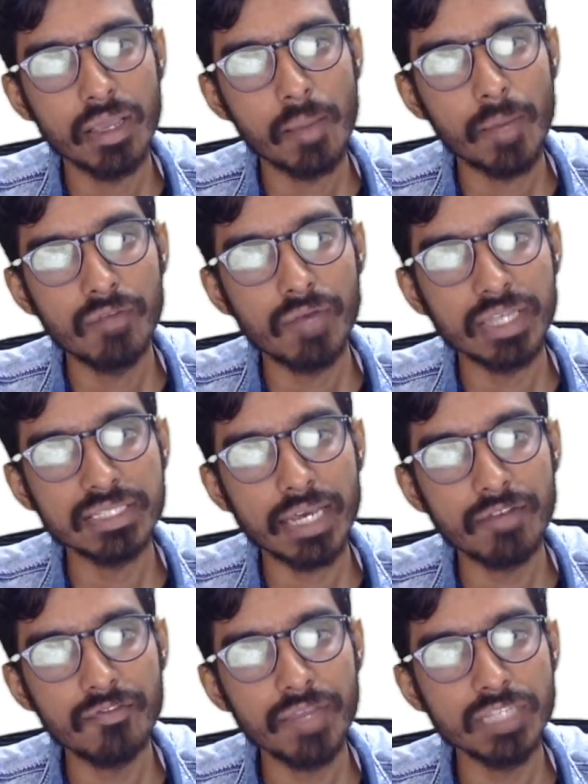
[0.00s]
But for
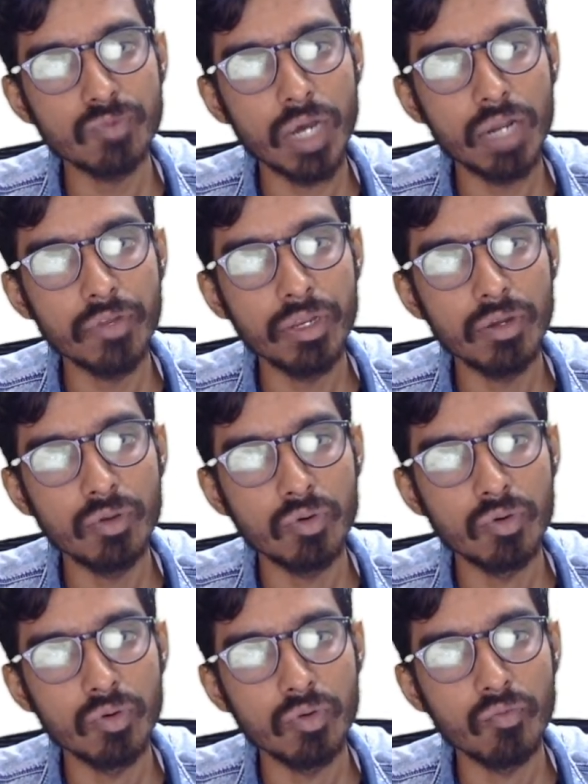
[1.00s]
surface, what we will
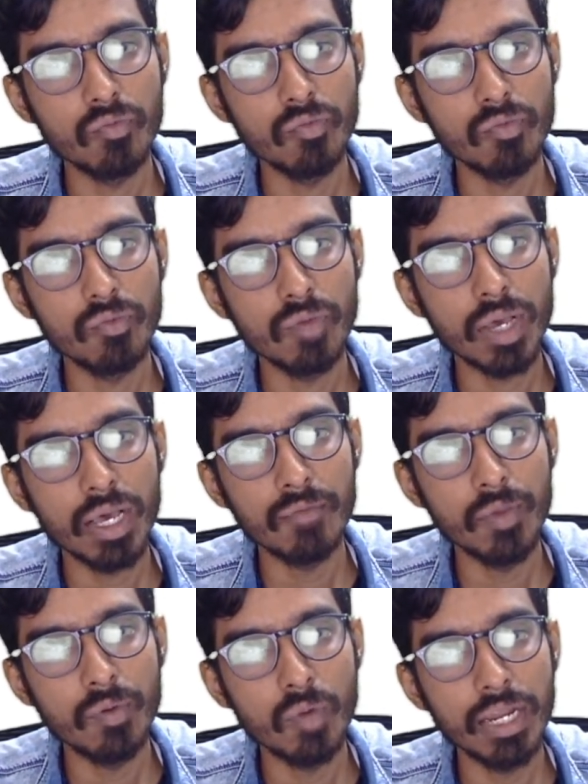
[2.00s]
do? We
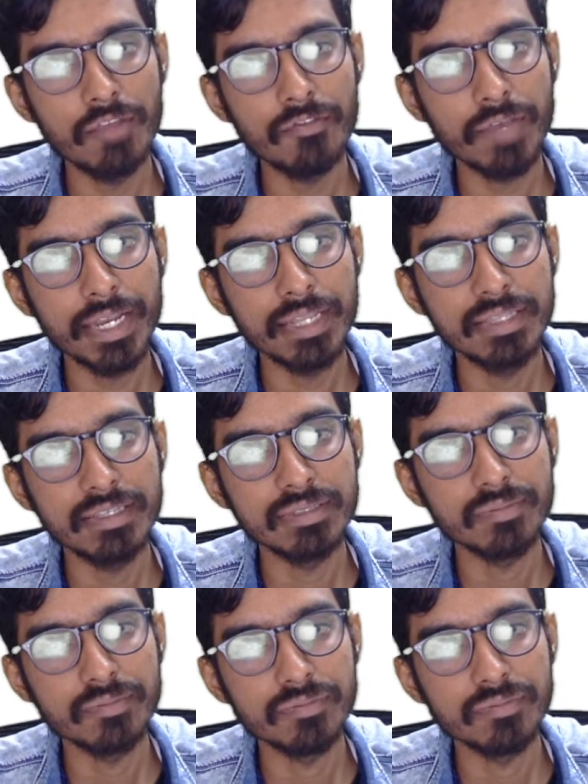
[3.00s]
will only find this,